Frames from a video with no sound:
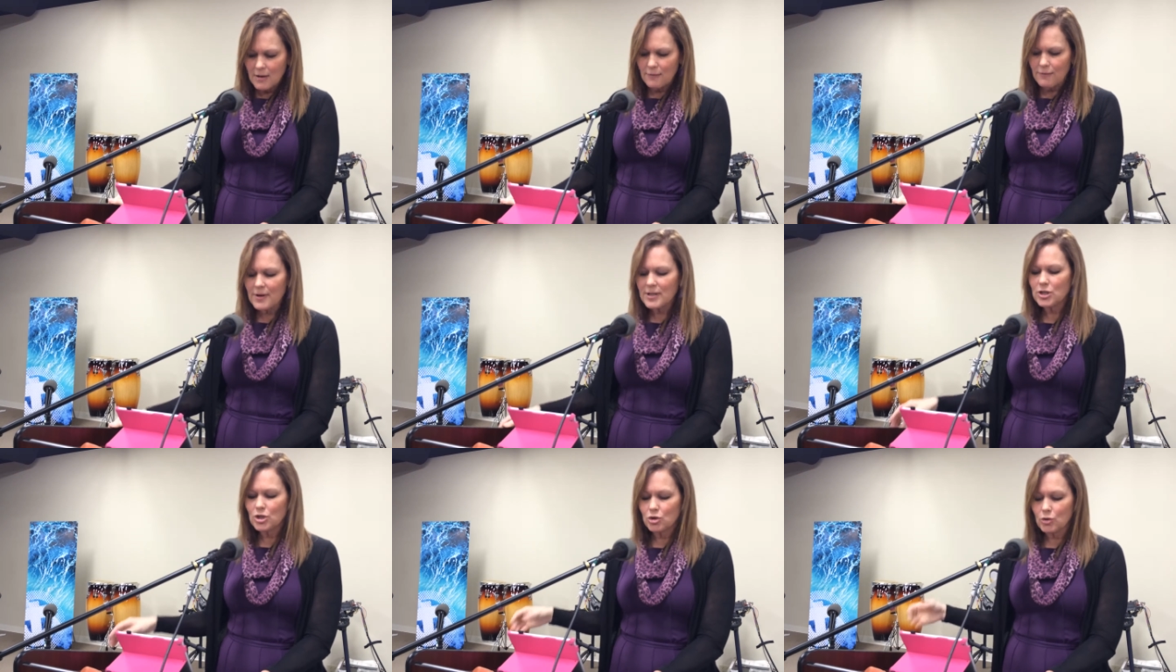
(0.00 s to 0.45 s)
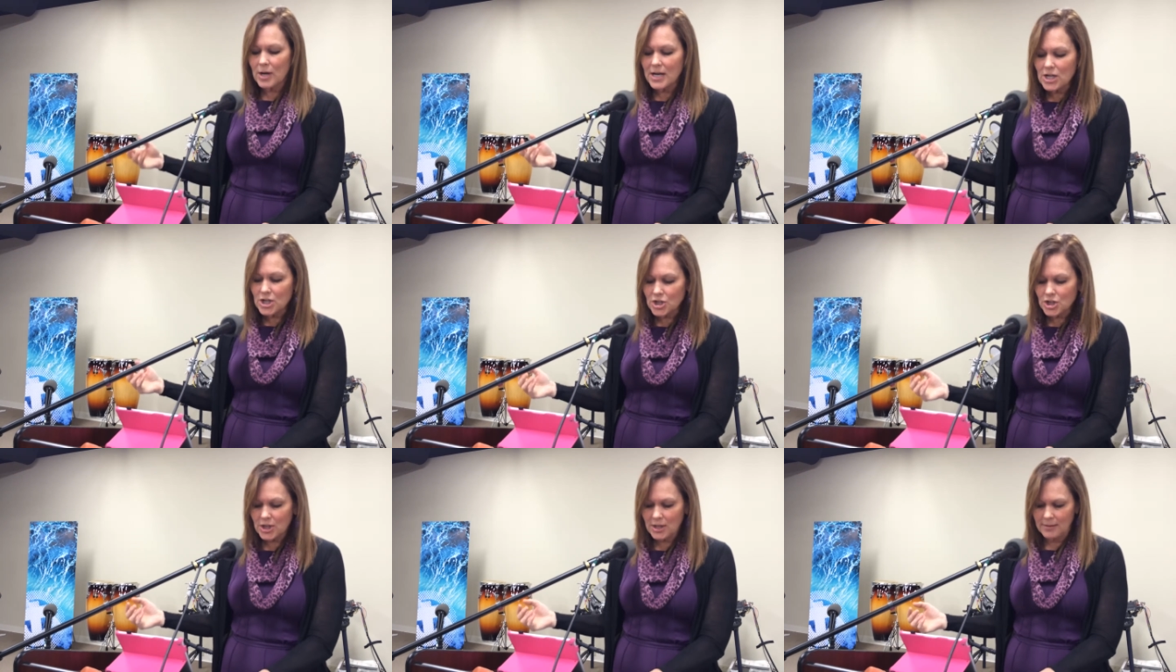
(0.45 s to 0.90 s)

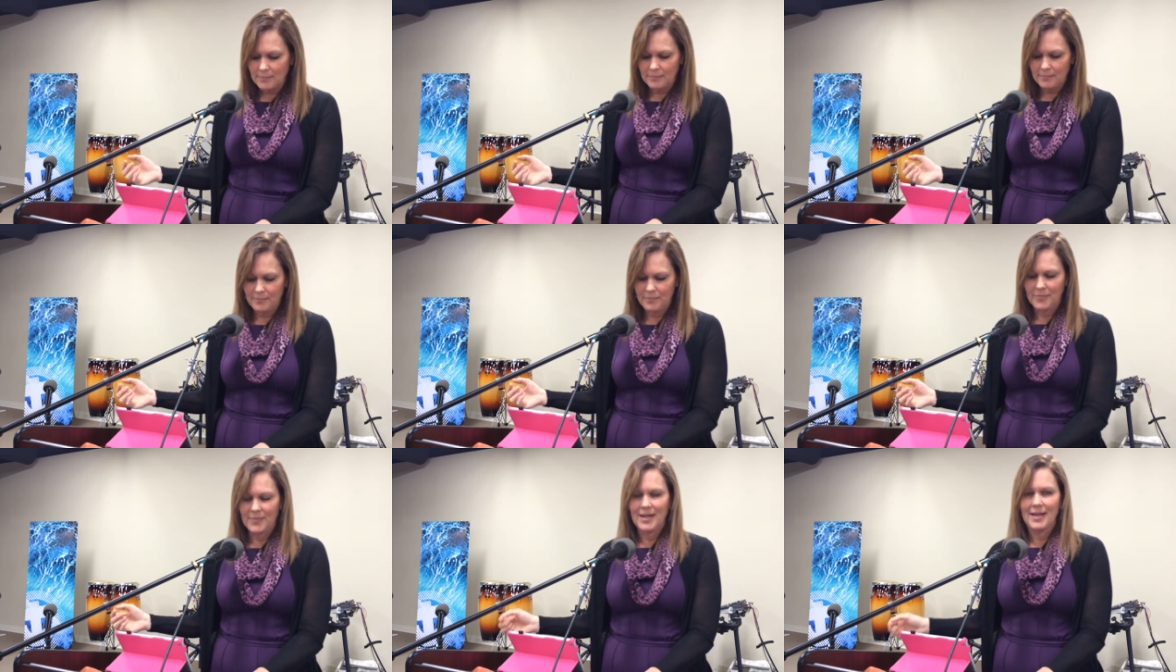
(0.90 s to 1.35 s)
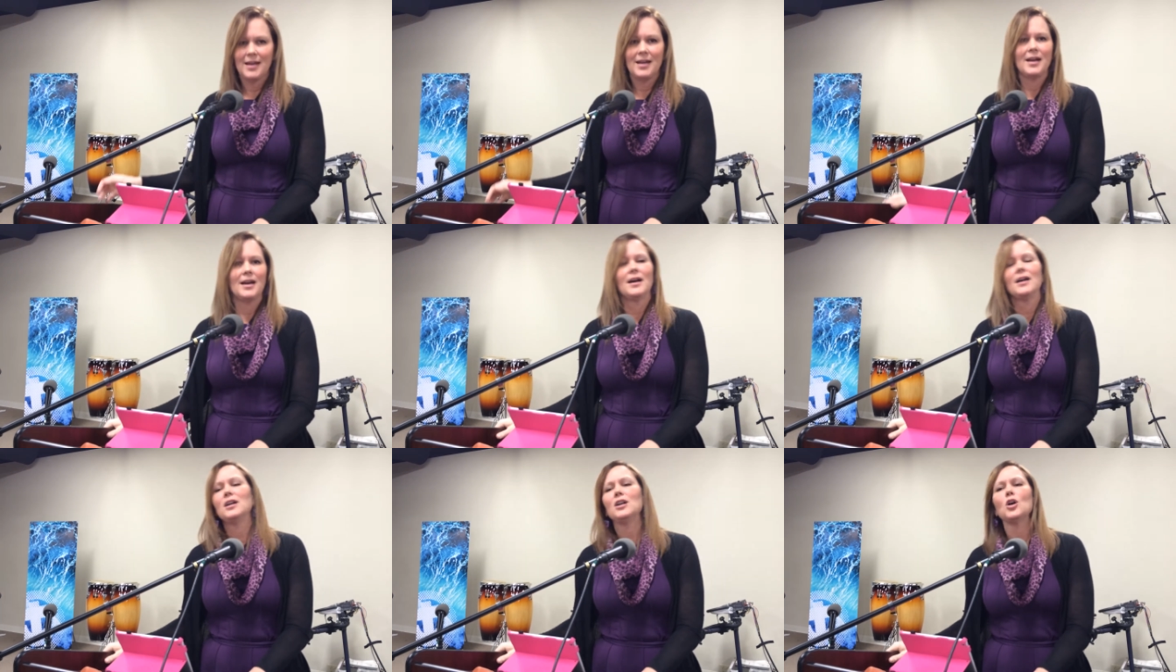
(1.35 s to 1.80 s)
Frustration.
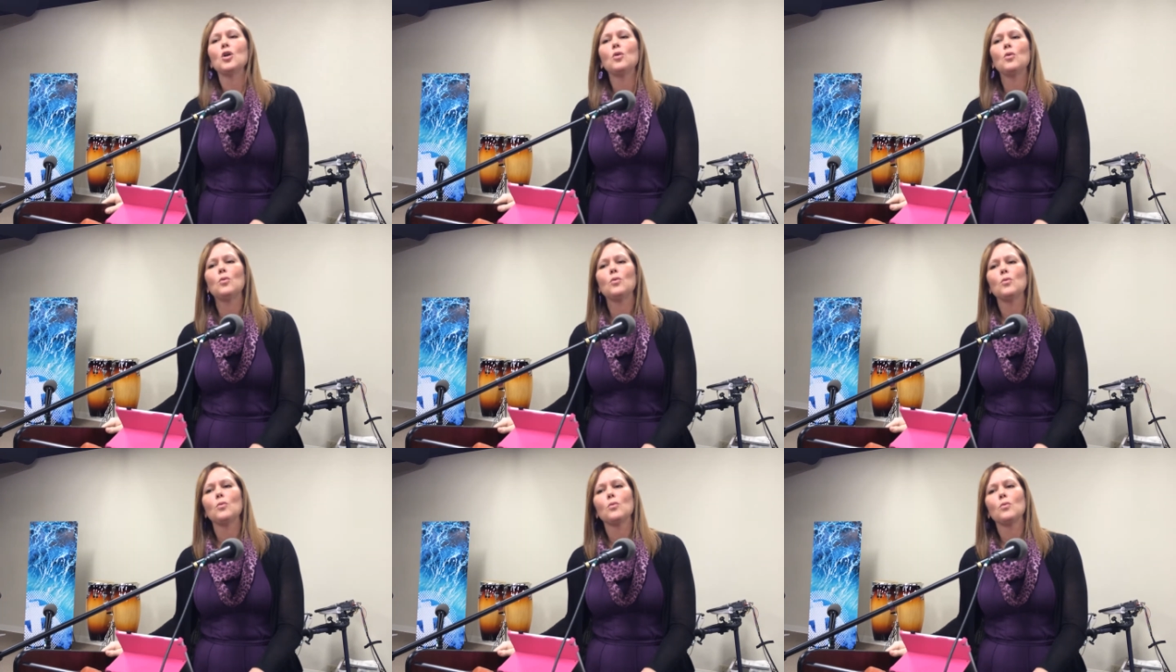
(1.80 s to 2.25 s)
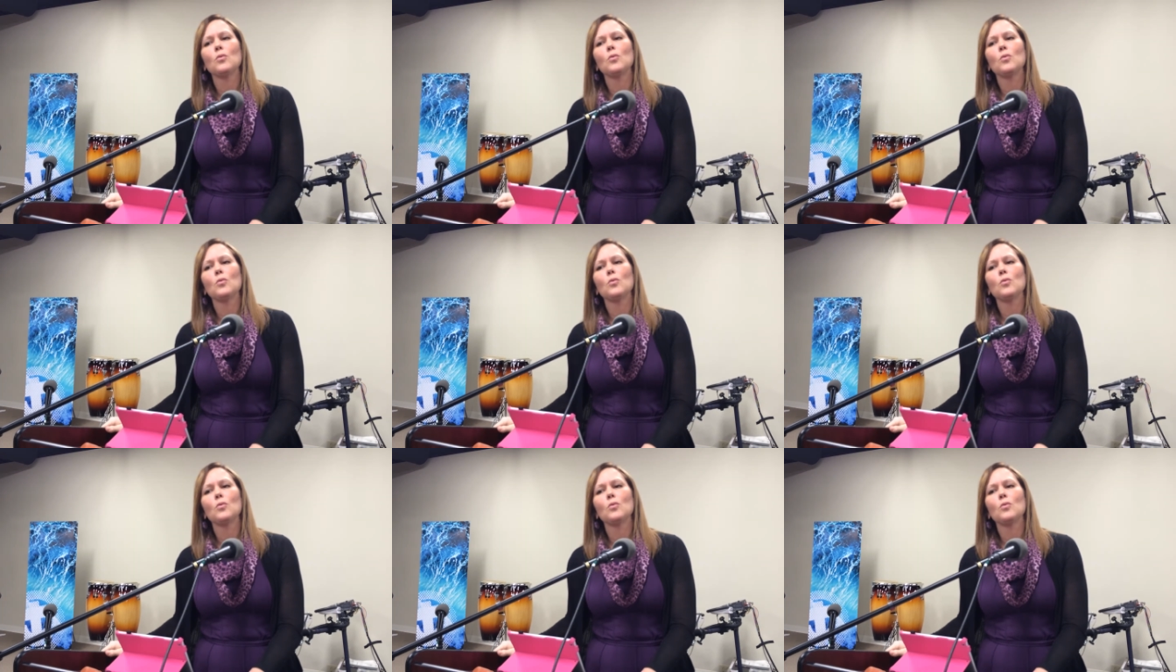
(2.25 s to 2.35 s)
You know,